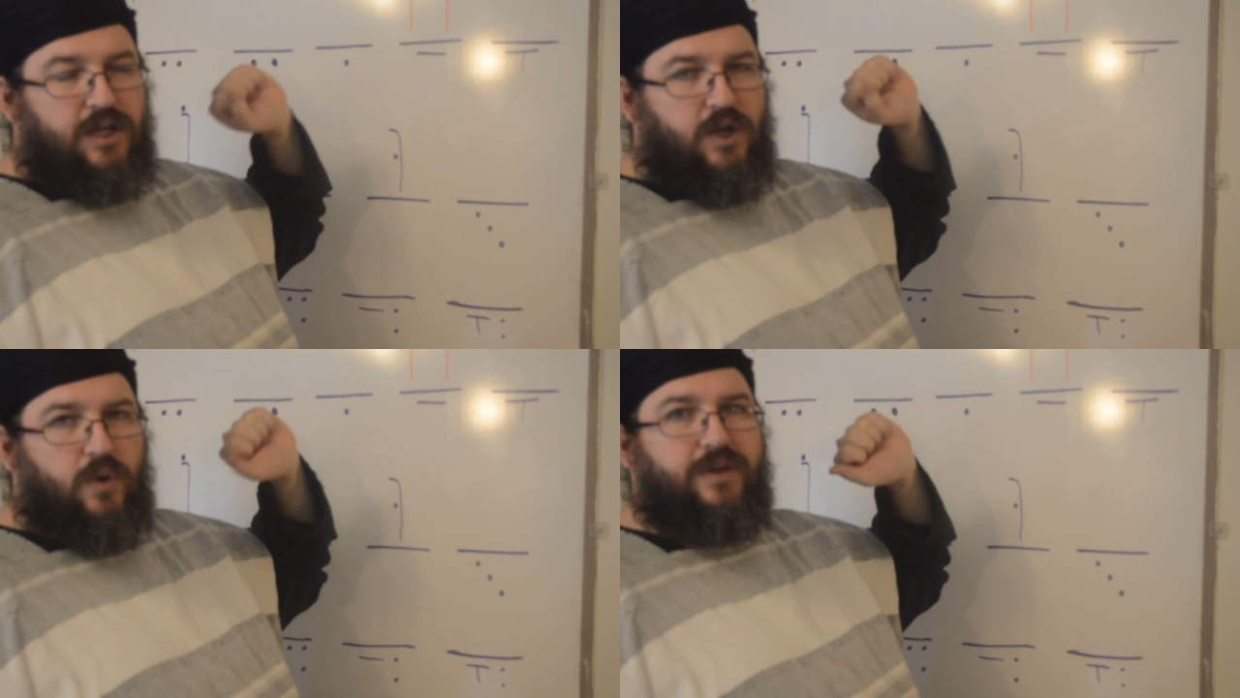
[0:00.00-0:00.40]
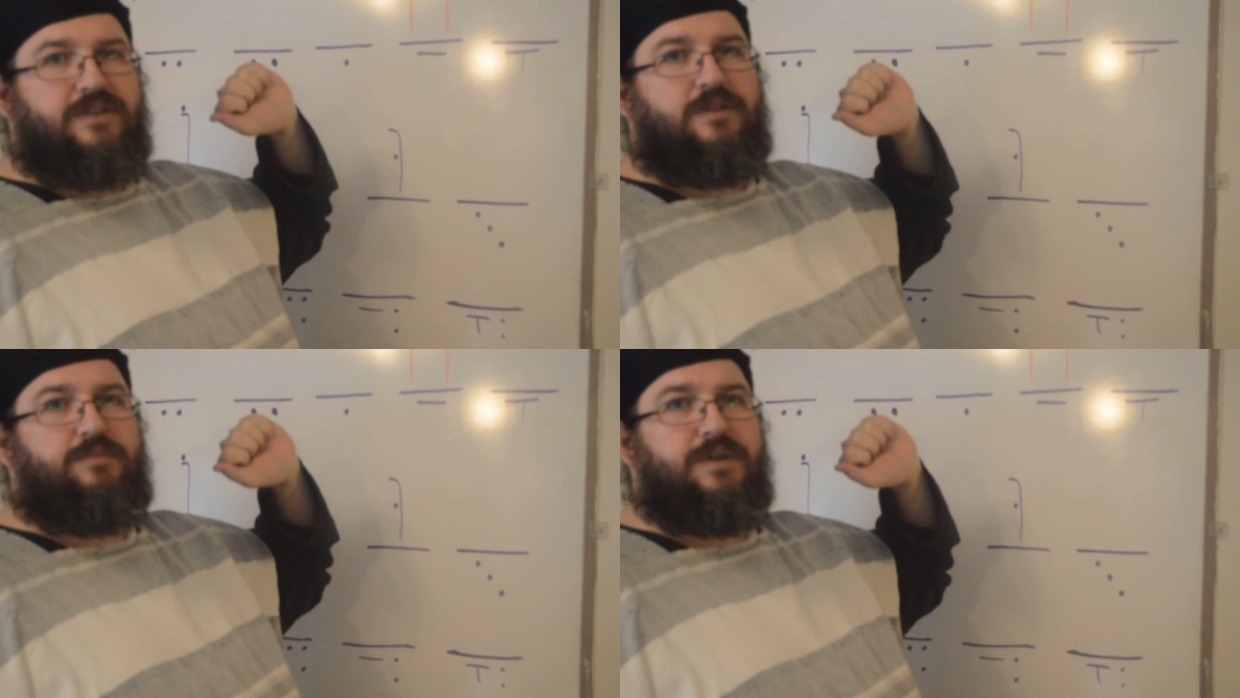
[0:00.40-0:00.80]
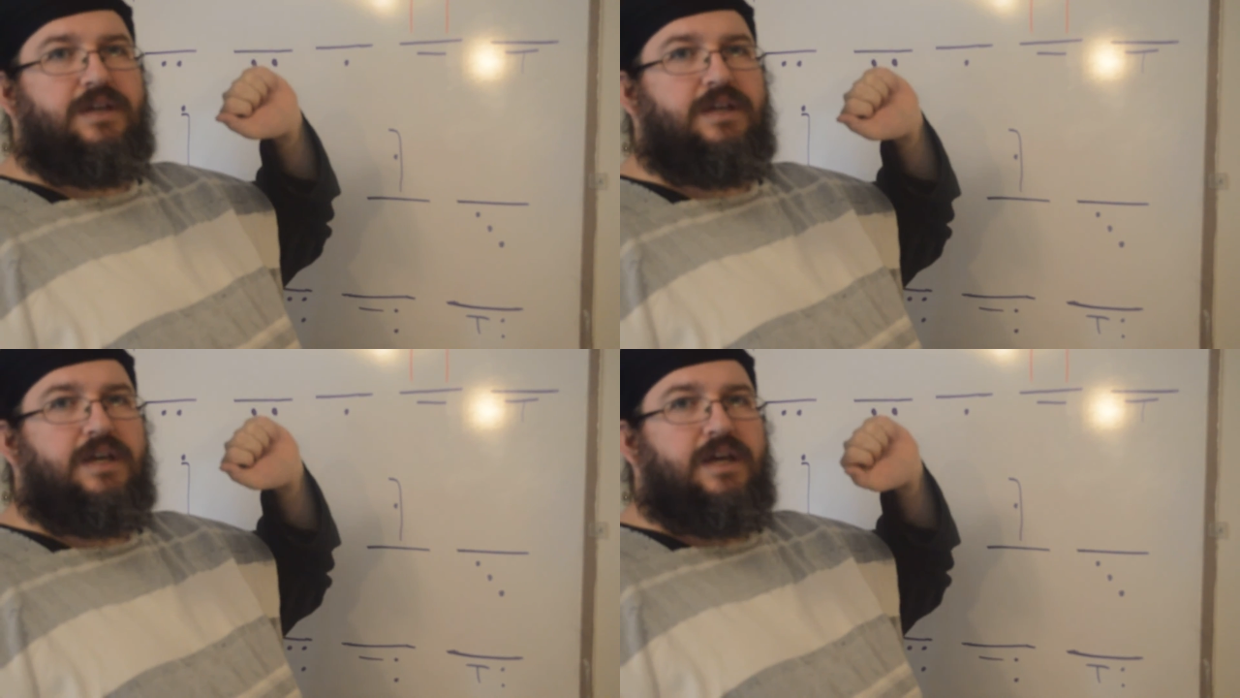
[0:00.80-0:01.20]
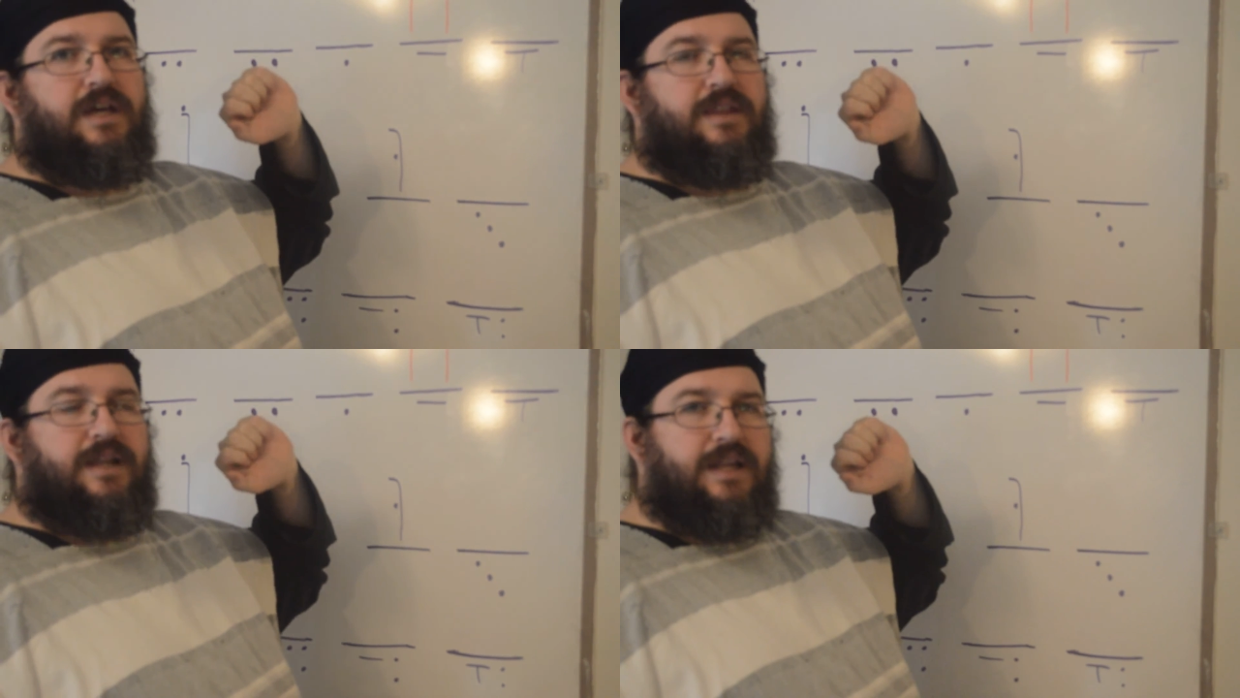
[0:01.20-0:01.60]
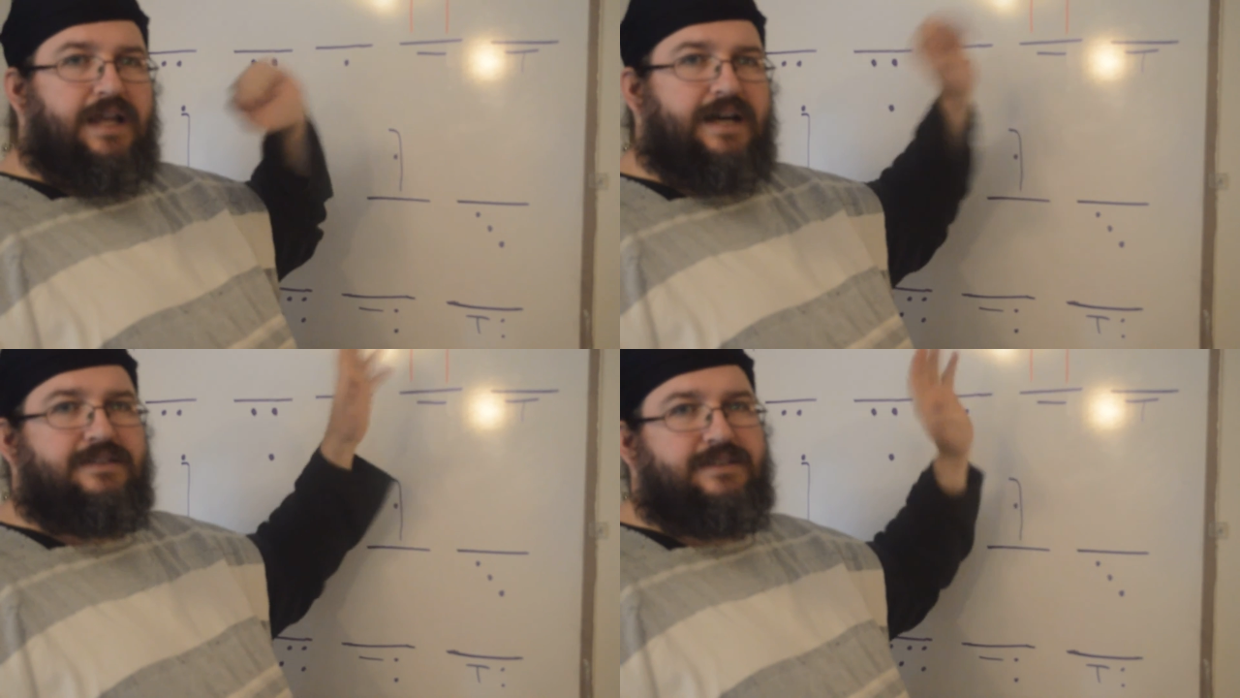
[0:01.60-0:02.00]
going to be the last